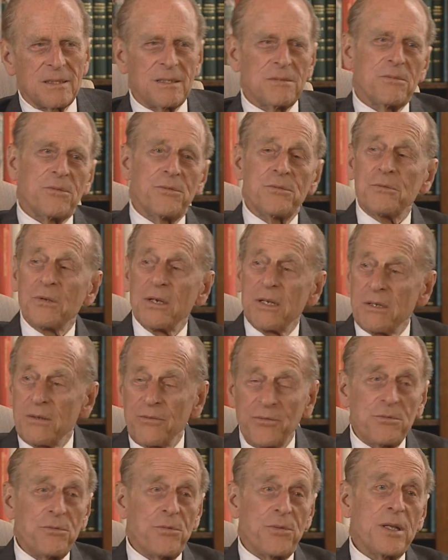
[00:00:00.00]
if you, go,
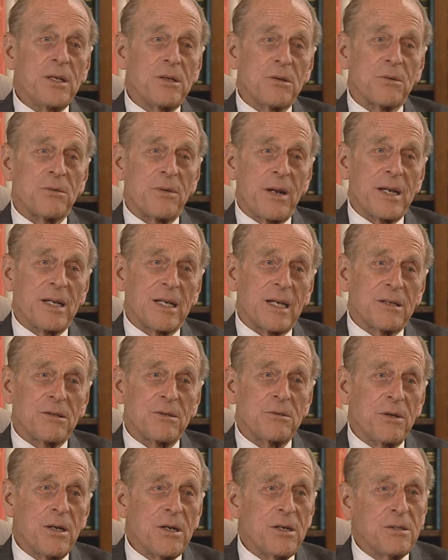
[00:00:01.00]
if you think you're running
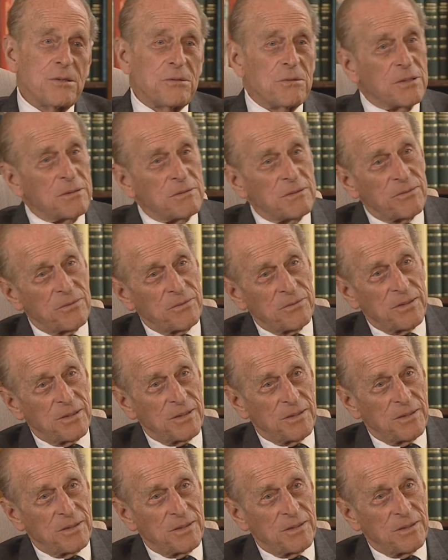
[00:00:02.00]
out, you go into